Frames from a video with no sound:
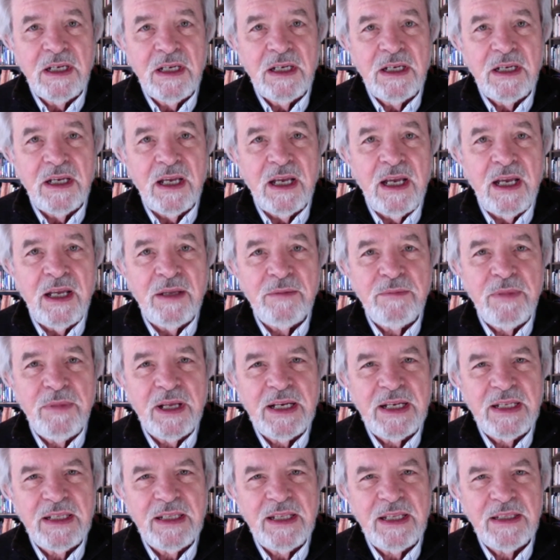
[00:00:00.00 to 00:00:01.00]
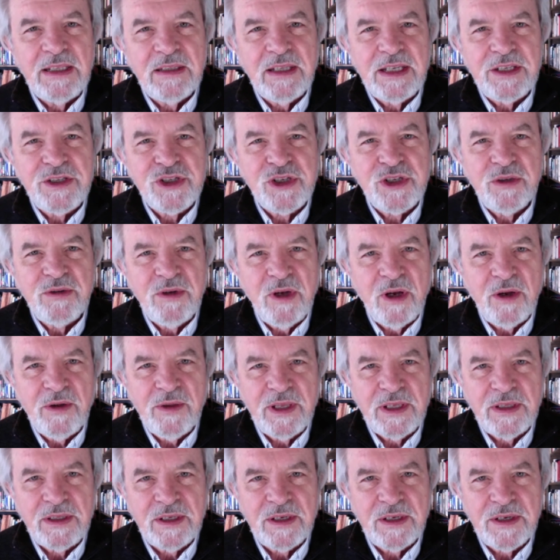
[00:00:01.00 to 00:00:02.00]
but it lets you know
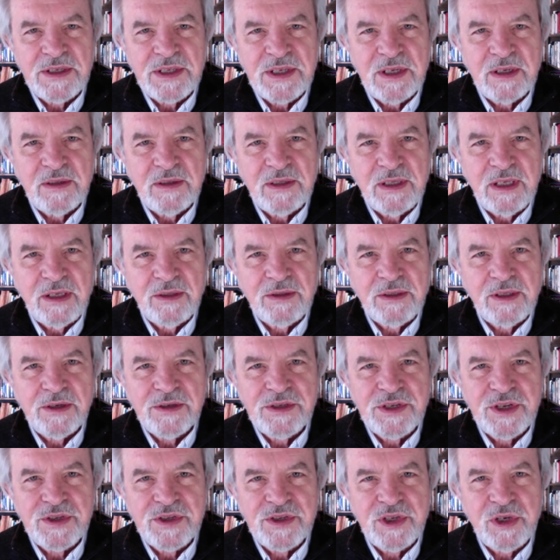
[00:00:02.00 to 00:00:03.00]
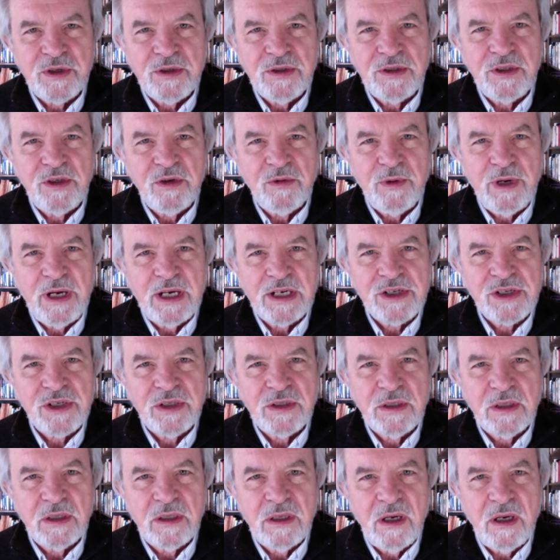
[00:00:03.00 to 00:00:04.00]
that there's a certain direction
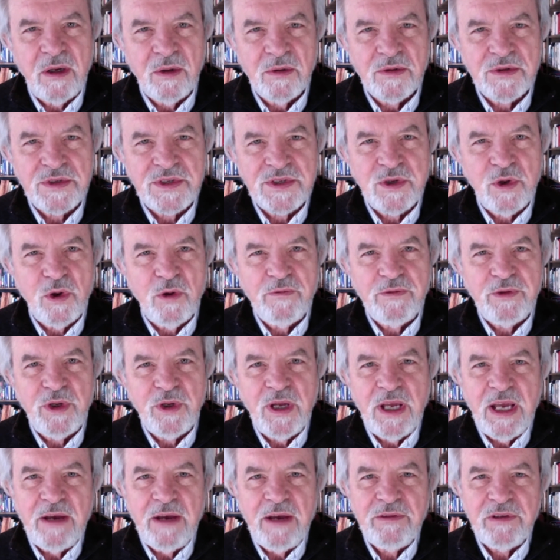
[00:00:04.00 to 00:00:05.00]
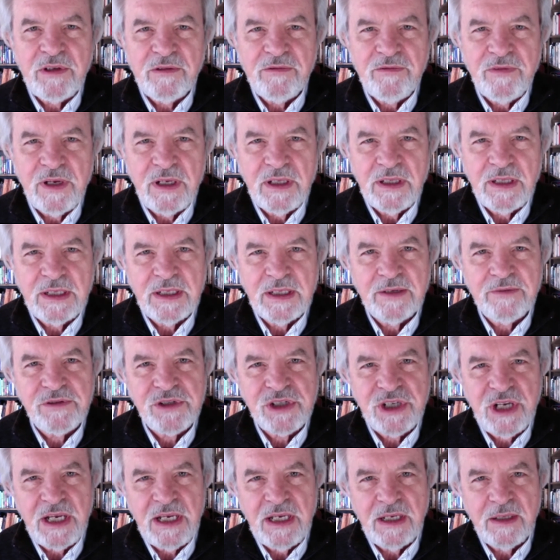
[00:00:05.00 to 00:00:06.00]
to go. So if you have your feeling of
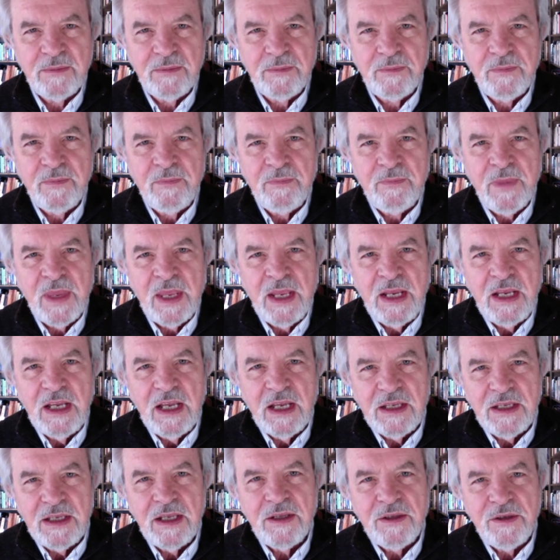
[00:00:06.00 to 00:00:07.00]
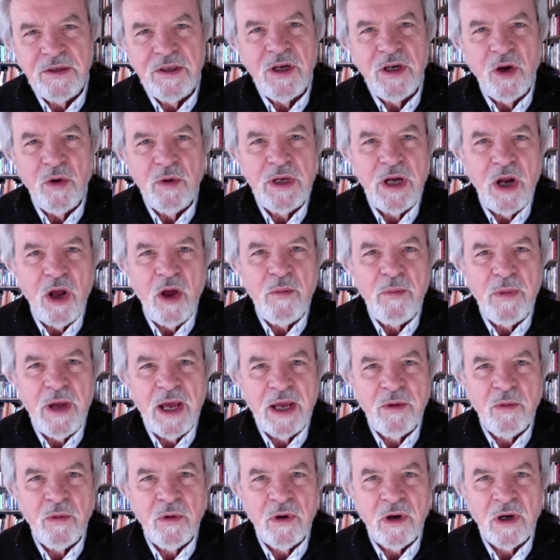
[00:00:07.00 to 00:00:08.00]
shame, in all my
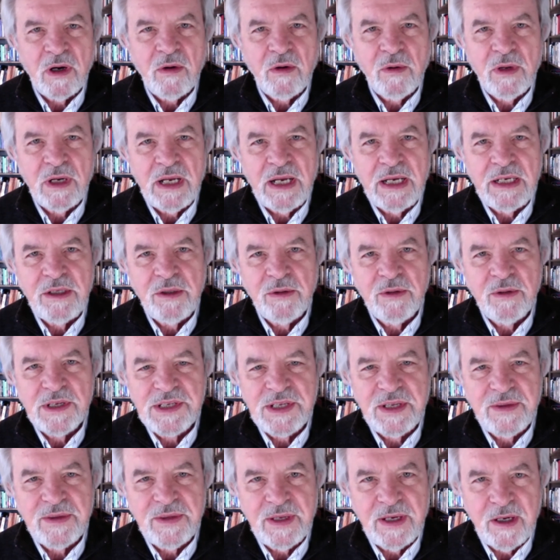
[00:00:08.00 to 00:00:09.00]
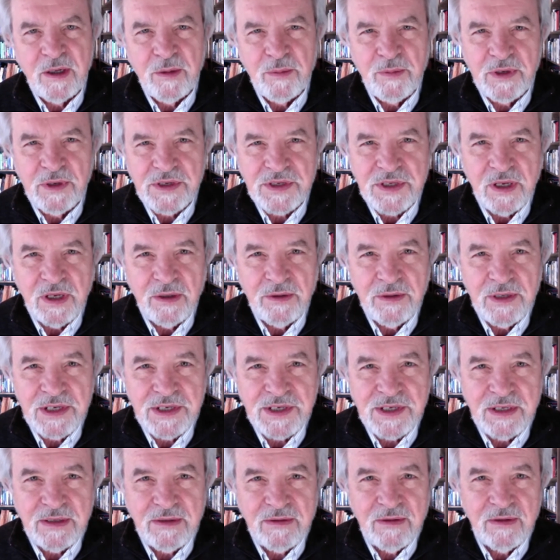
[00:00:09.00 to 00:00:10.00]
work, what I do as a therapist, I
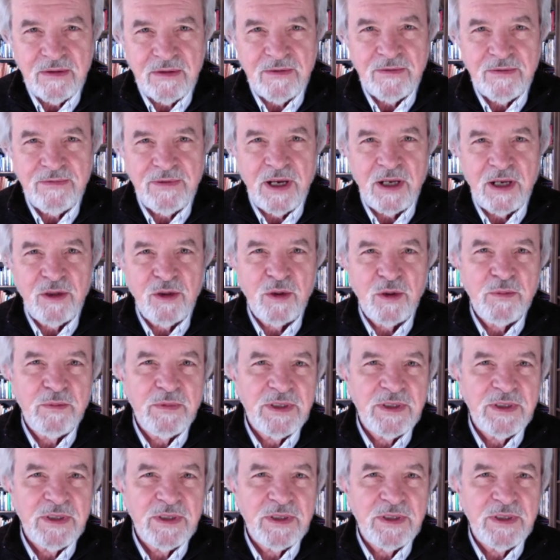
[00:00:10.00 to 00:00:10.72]
always follow